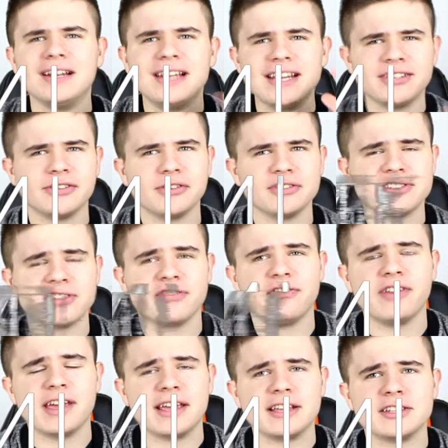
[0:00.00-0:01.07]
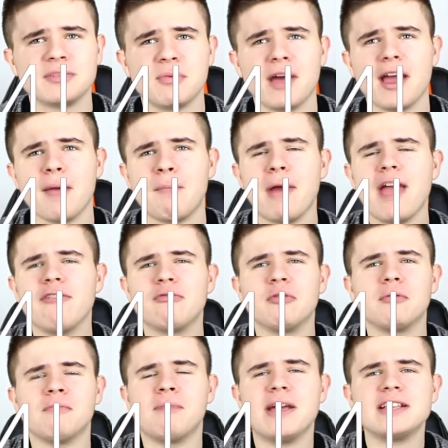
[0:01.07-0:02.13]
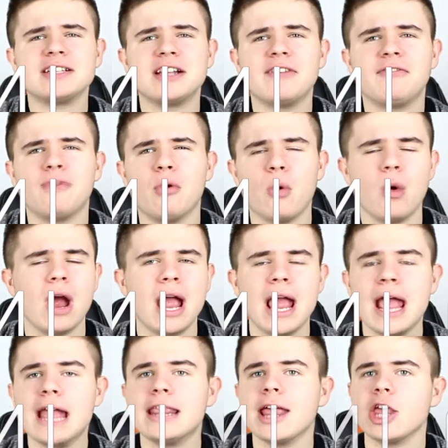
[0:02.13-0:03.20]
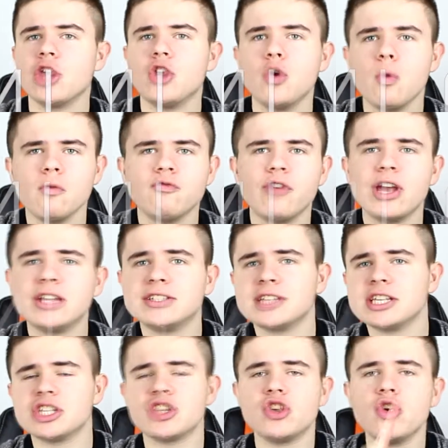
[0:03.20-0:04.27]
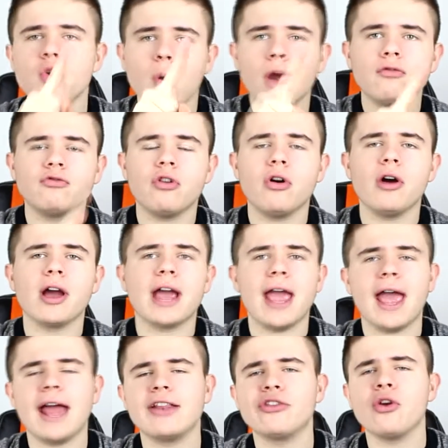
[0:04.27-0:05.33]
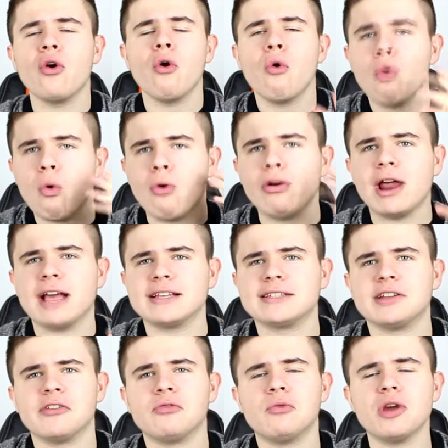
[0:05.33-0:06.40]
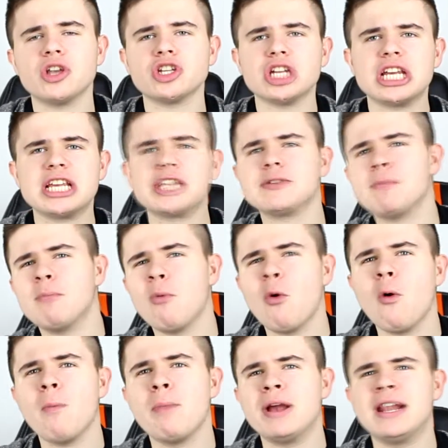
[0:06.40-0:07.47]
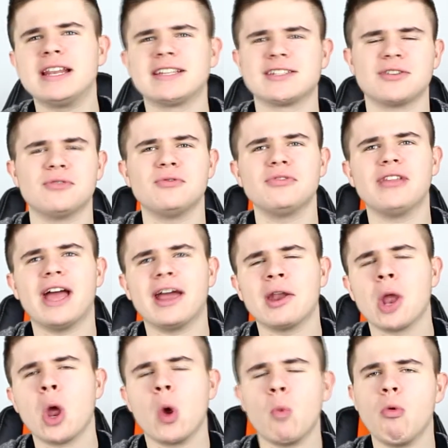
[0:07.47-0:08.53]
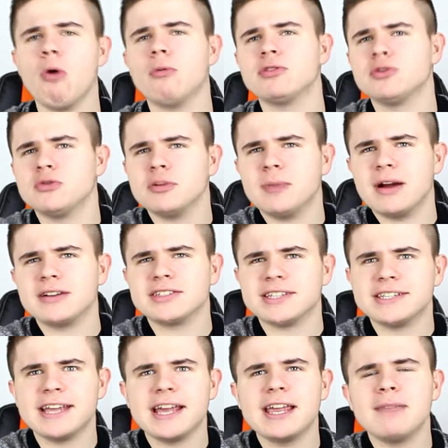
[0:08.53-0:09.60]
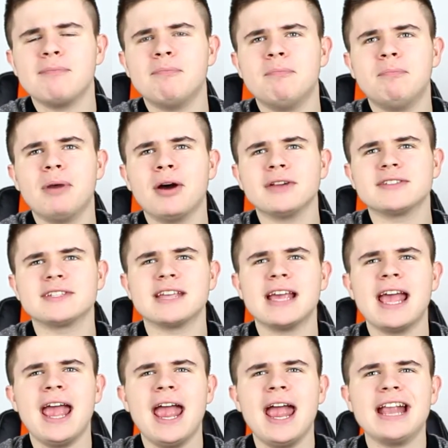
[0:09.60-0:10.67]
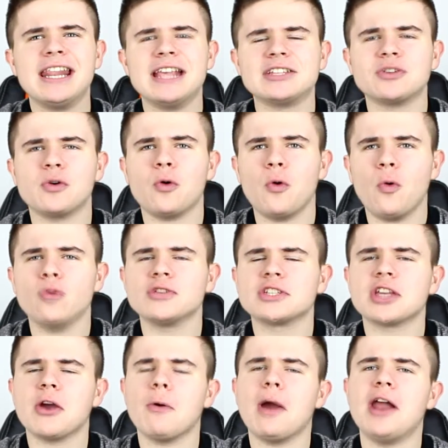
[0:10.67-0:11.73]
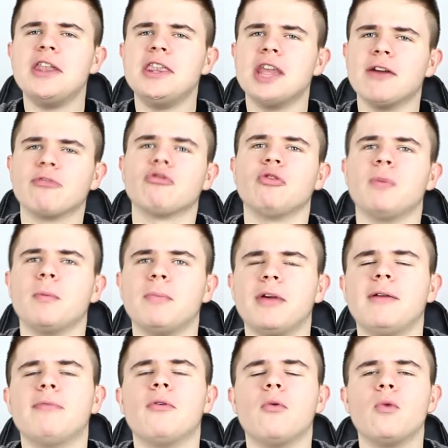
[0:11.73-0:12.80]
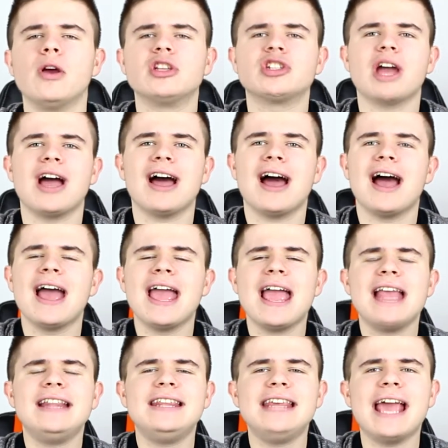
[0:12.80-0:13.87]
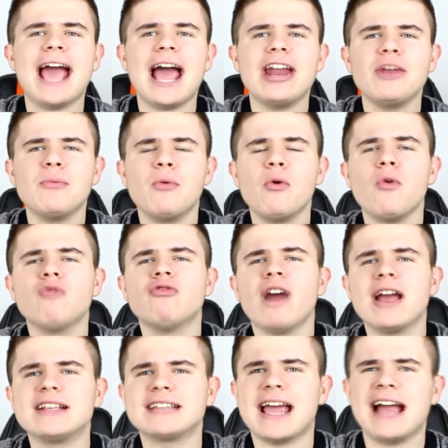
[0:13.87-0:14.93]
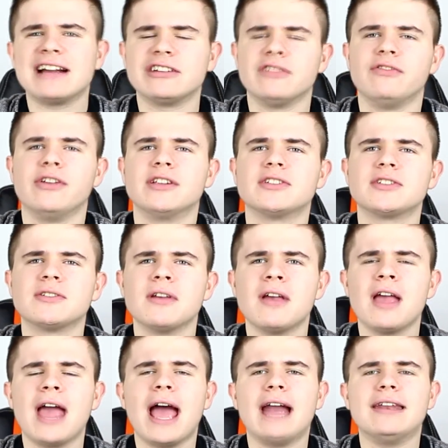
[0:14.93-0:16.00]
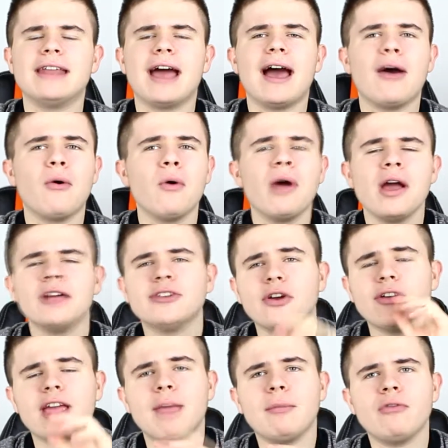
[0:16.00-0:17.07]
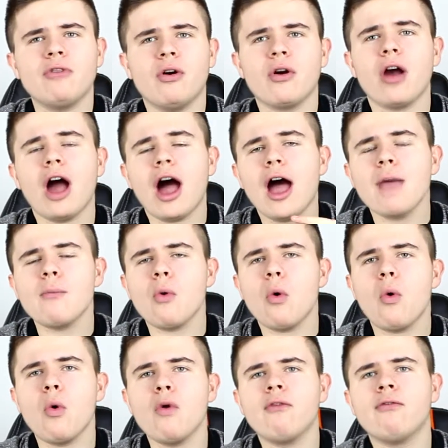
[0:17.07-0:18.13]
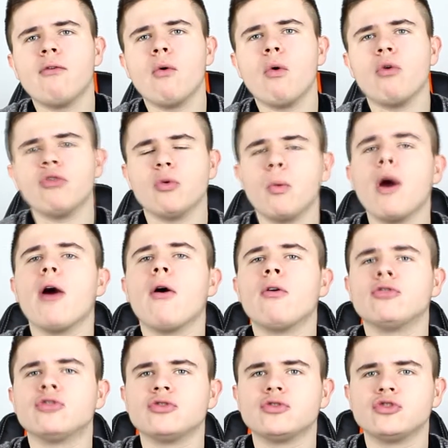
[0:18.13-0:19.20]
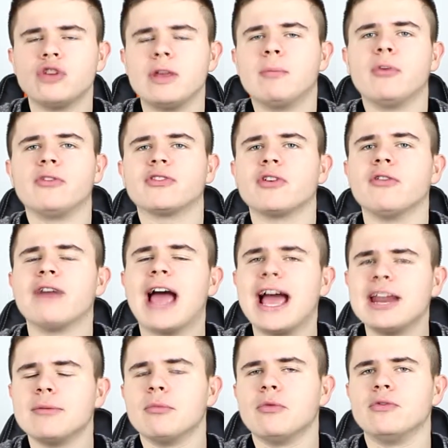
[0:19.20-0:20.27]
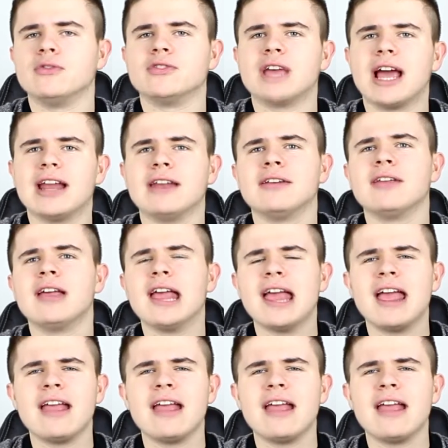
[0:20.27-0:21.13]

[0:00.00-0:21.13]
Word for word: the littlest of things, where everyone basically thought that you were racist, you are wrong, and all that stuff, which is more political than what we're talking about today. But there's also another group of people, which are the animal rights activists. And now, don't get me wrong, I'm all for the well treatment of animals and